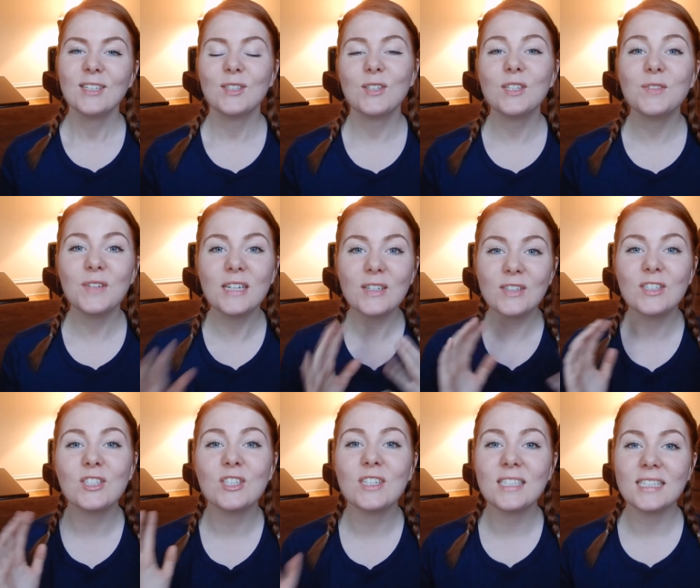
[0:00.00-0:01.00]
So this video
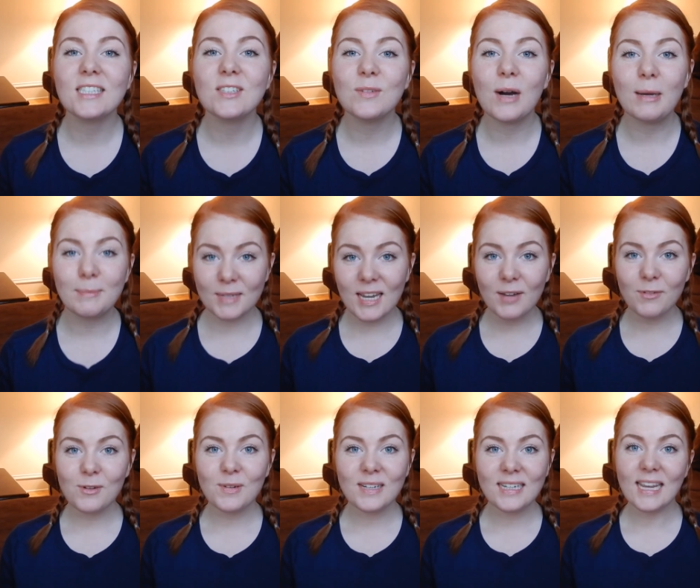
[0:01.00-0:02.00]
is just to update
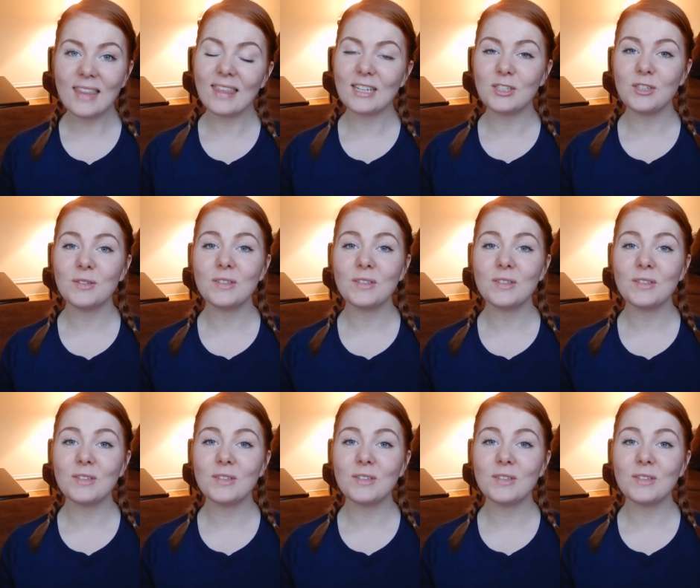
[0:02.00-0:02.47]
everyone and let you